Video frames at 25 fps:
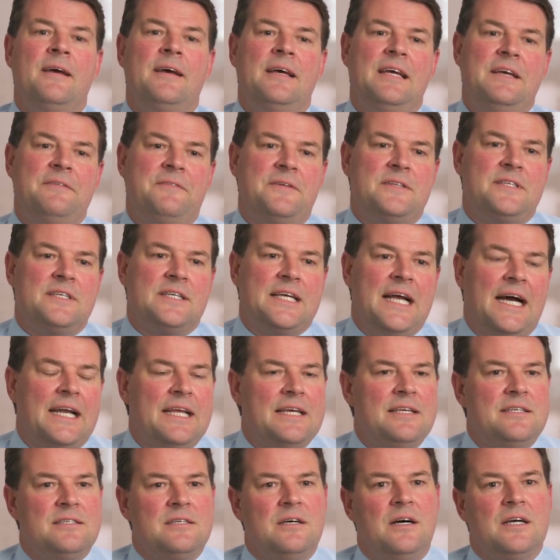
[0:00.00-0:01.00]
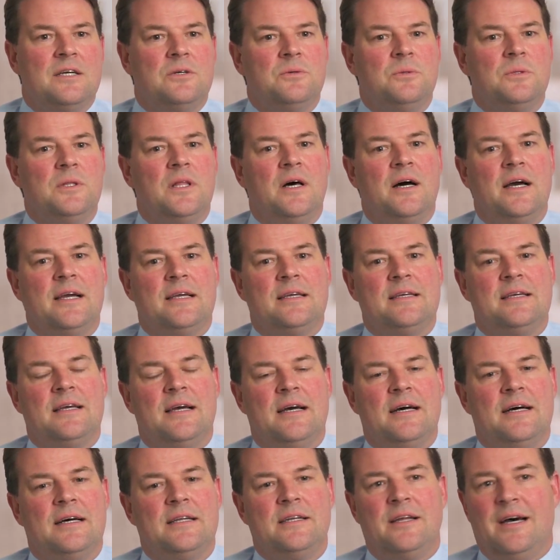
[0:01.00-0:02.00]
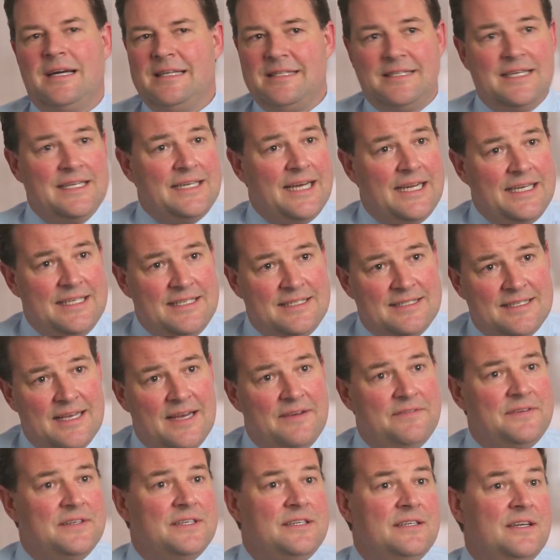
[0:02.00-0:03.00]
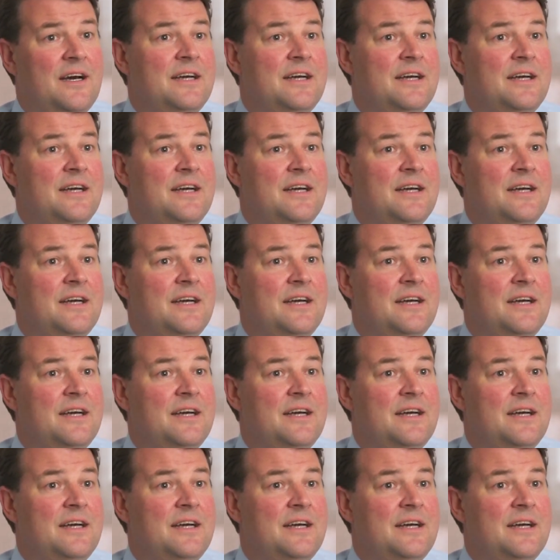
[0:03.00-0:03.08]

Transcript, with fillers: If it's a cutting cycle like uh, 1987,